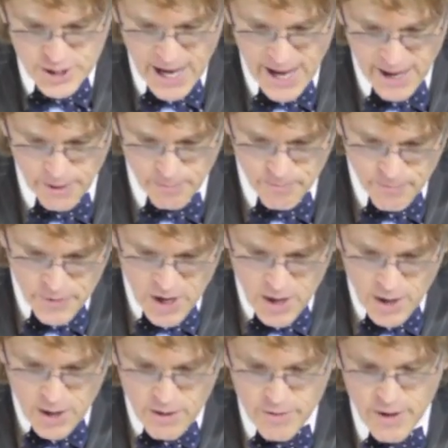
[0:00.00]
10
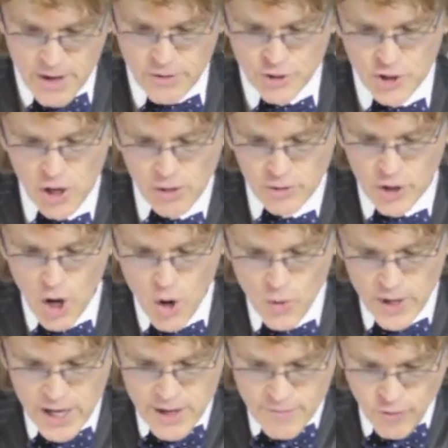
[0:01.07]
there shall no
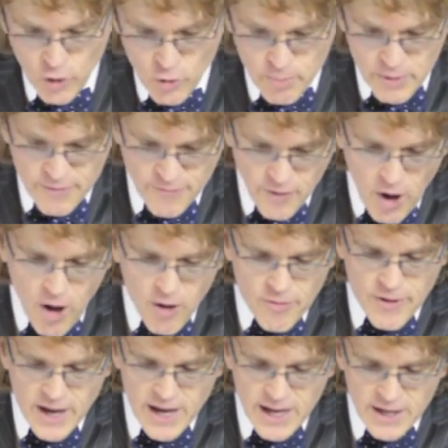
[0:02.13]
evil befall
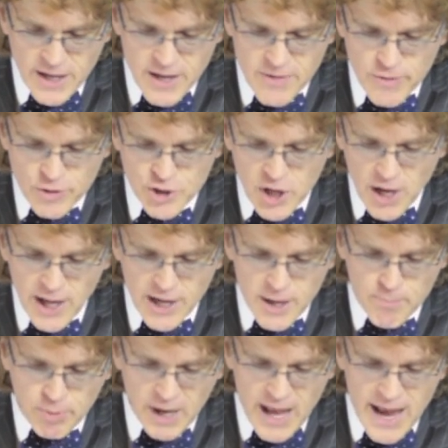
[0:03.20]
thee neither shall
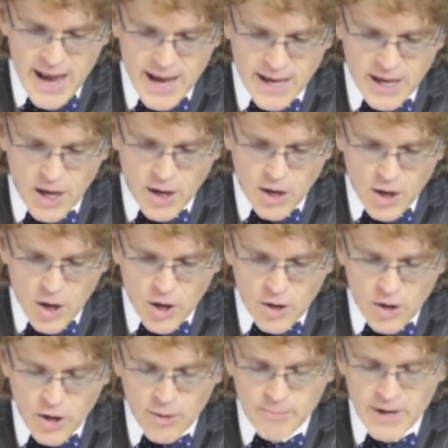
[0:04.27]
any plague
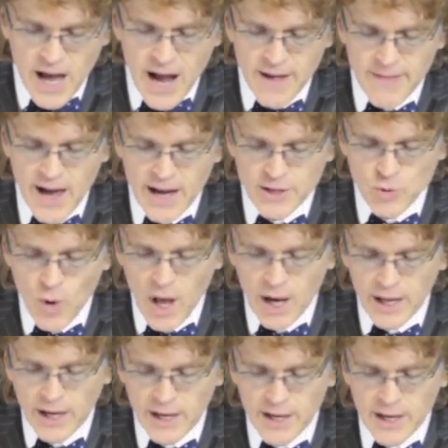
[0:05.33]
come nigh thy
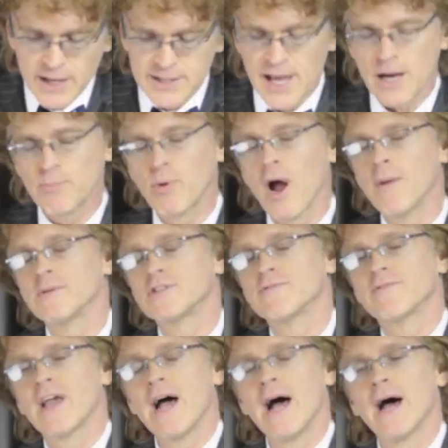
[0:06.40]
dwelling is that a promise
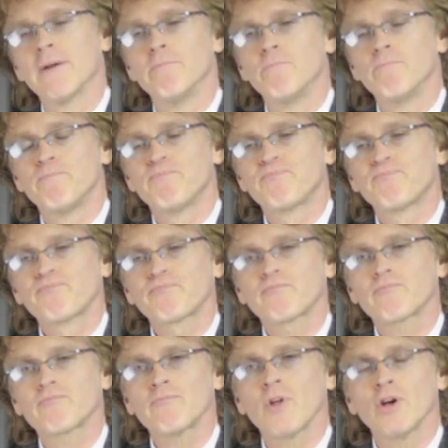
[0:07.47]
of God
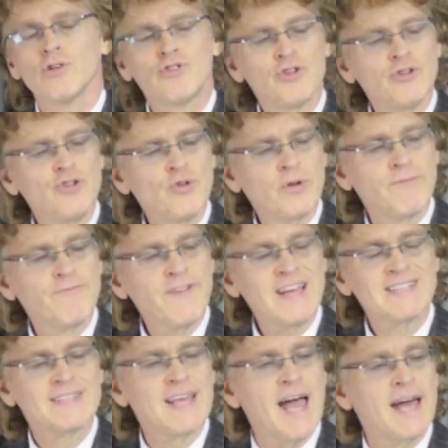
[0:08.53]
should you
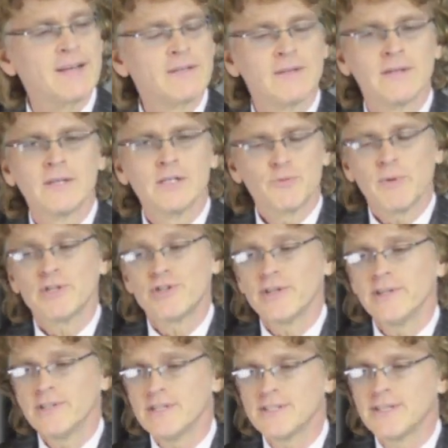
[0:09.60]
confess that
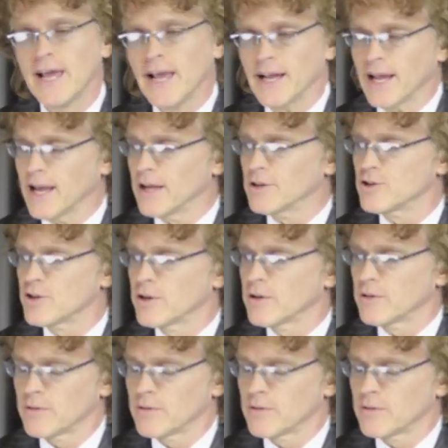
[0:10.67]
especially in this day and age